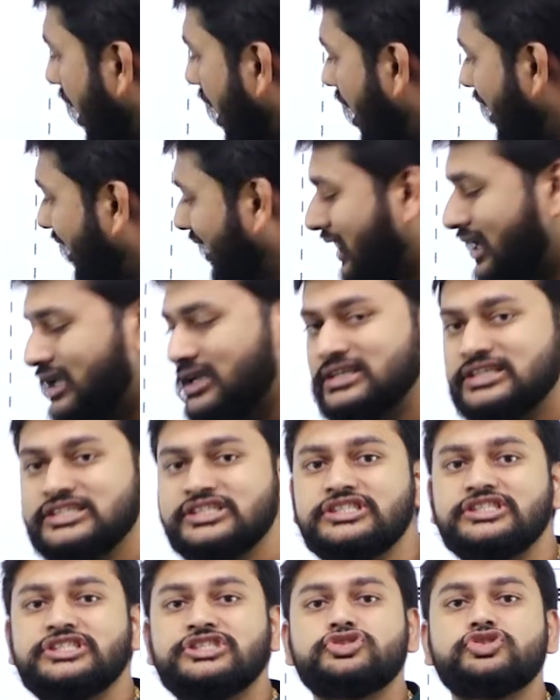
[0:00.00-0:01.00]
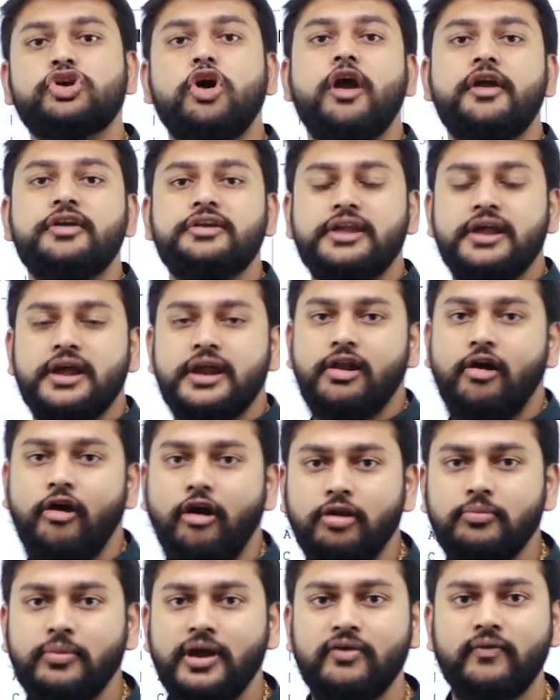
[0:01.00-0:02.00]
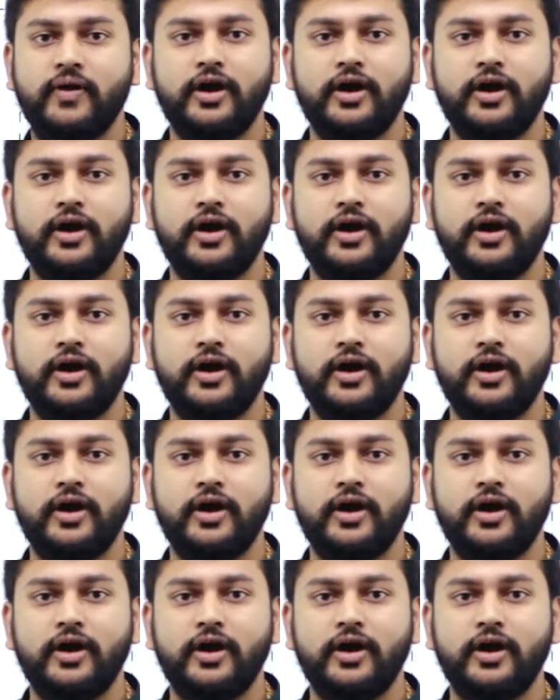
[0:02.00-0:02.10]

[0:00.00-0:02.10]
are sorted. All my